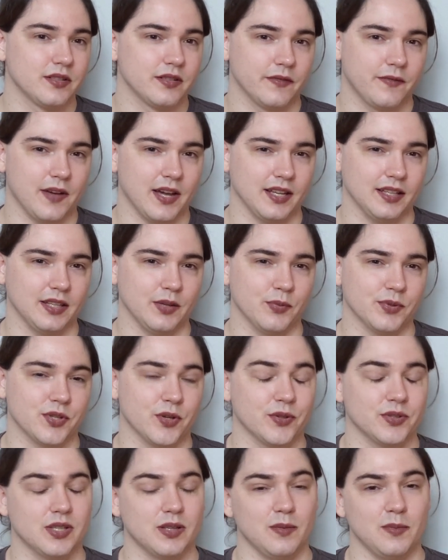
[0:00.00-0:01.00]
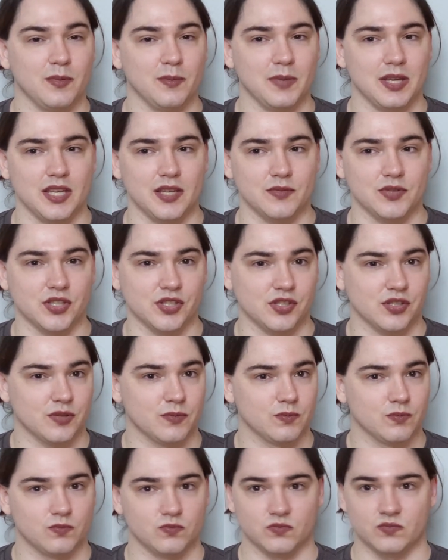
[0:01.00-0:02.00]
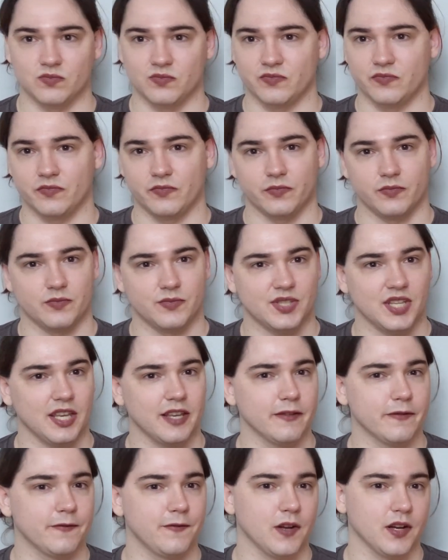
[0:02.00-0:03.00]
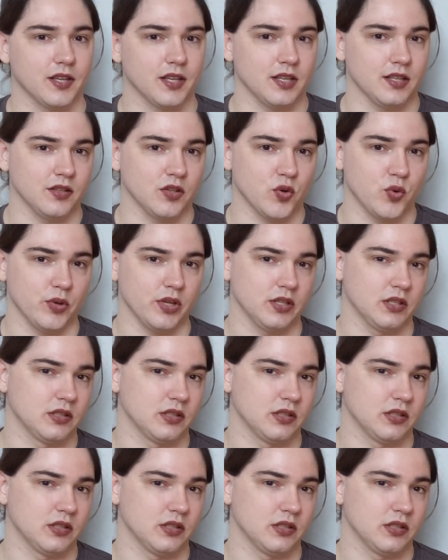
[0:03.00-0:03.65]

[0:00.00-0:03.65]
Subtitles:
finally resulted in me just saying fuck it and quit.